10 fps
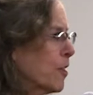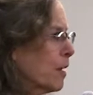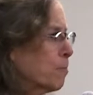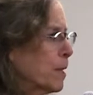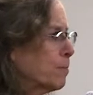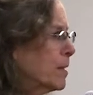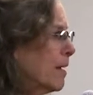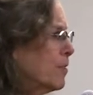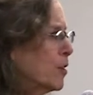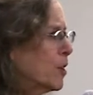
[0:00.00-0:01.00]
with young people?
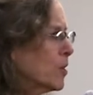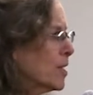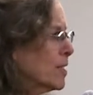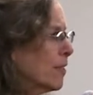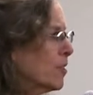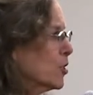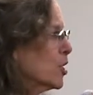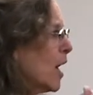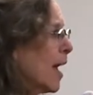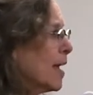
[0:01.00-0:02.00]
Have you noticed that they're
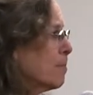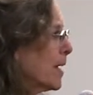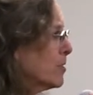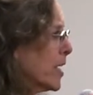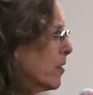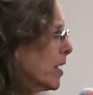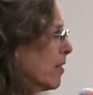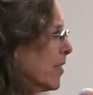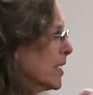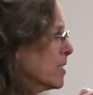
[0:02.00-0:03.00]
shy about
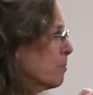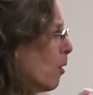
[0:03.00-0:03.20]
tearing things